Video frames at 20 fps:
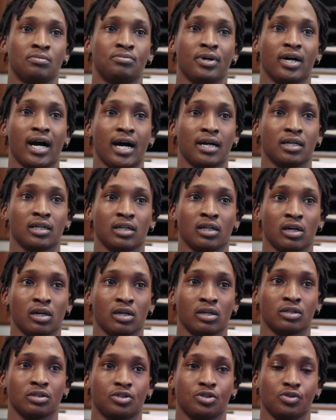but how to
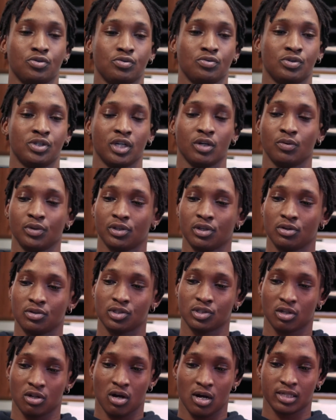learn to deal with
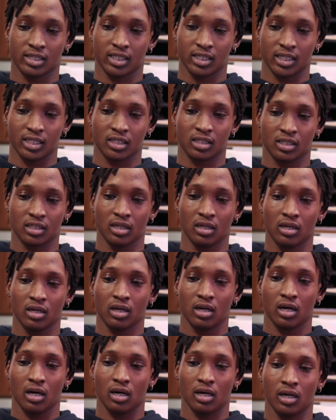those losses
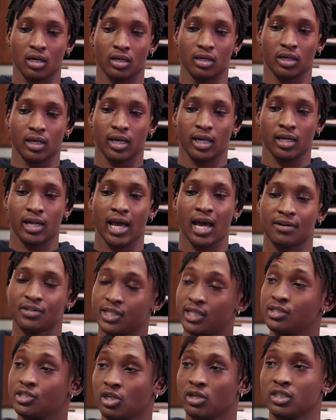and have
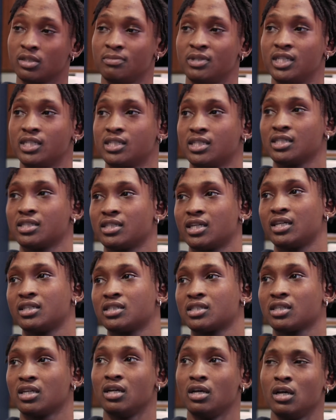to turn them into success.